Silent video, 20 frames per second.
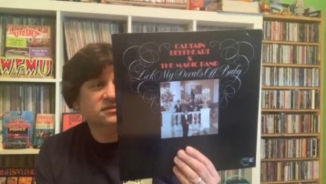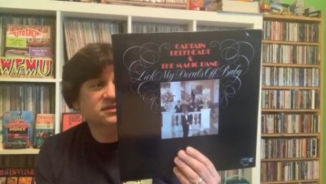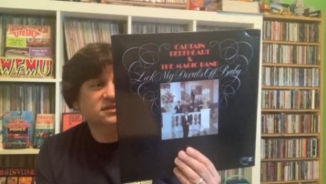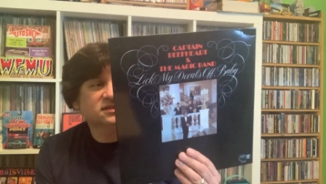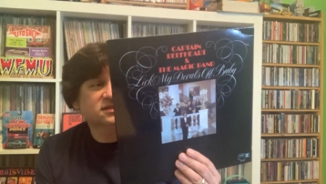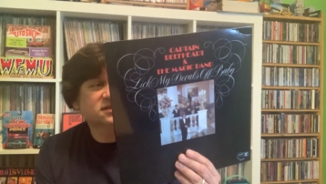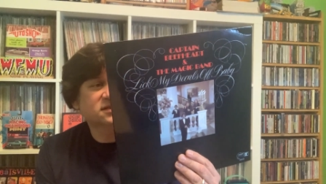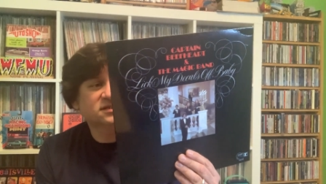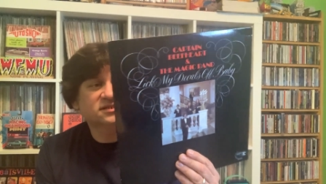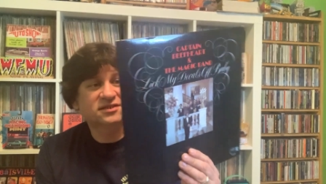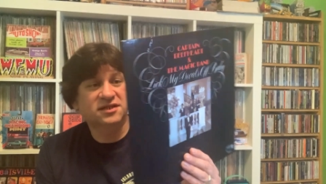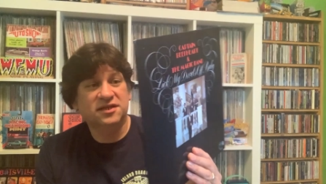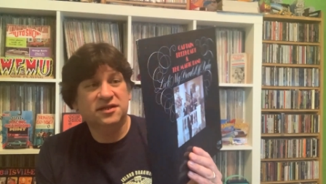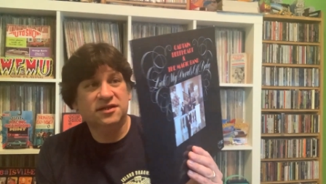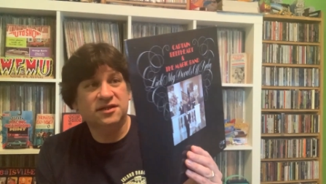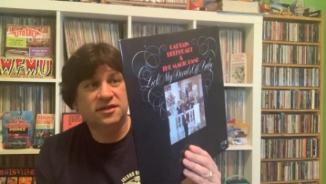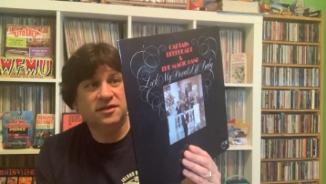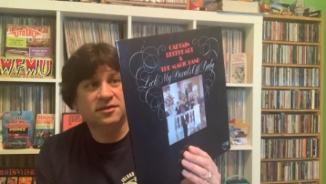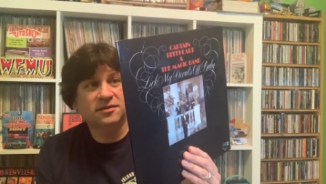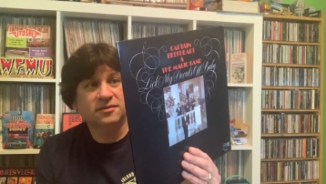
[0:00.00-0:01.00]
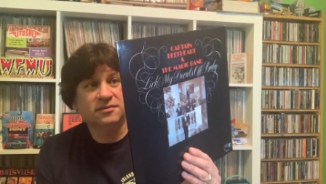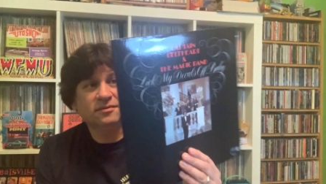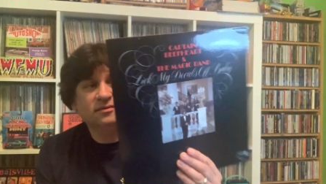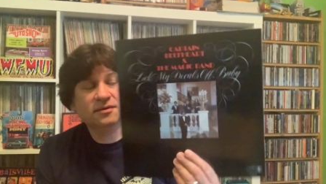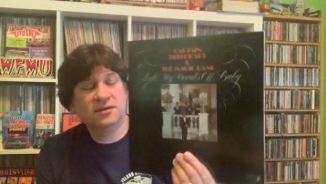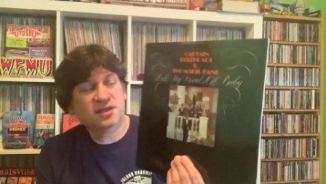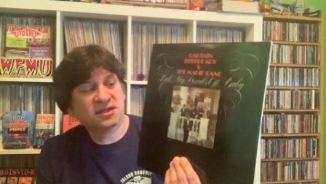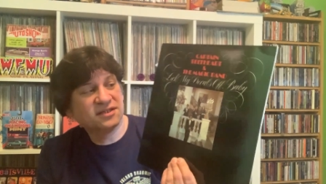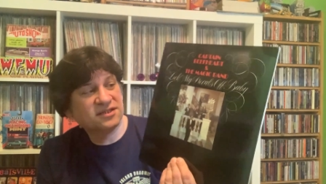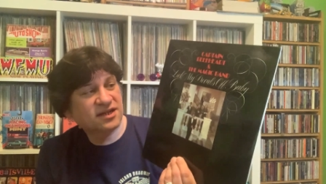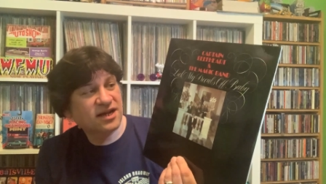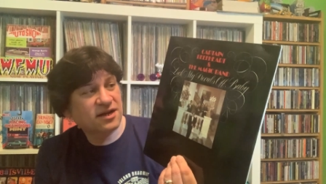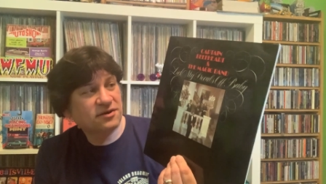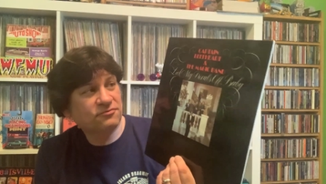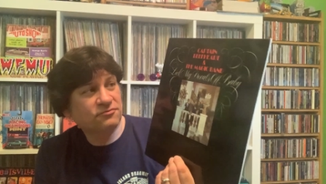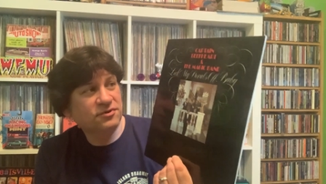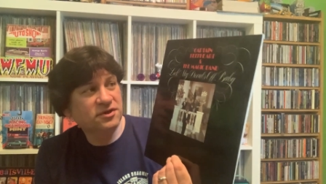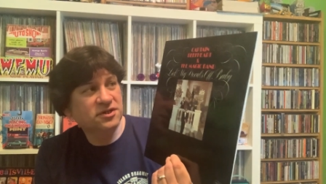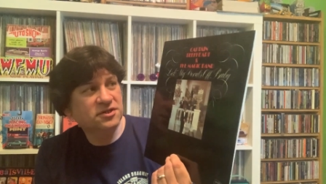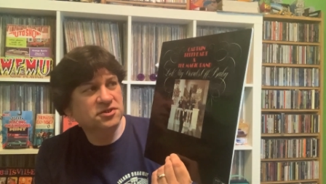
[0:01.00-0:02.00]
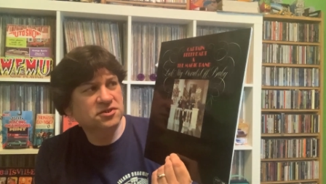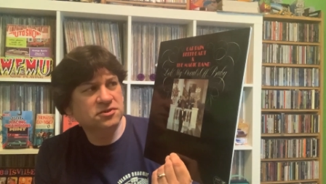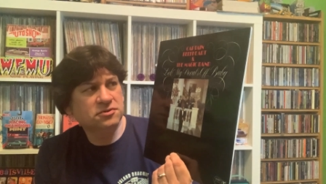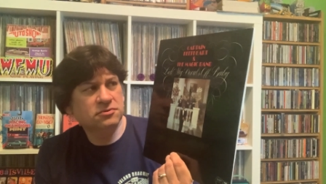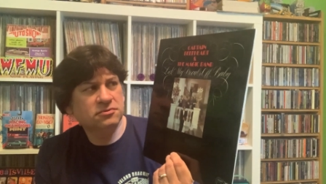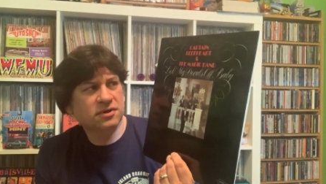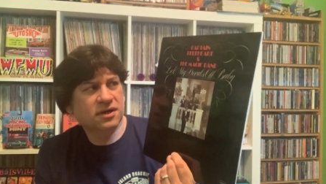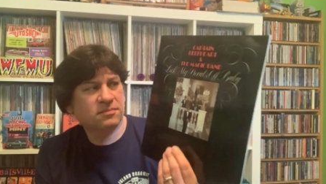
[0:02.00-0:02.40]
This is a exact reissue,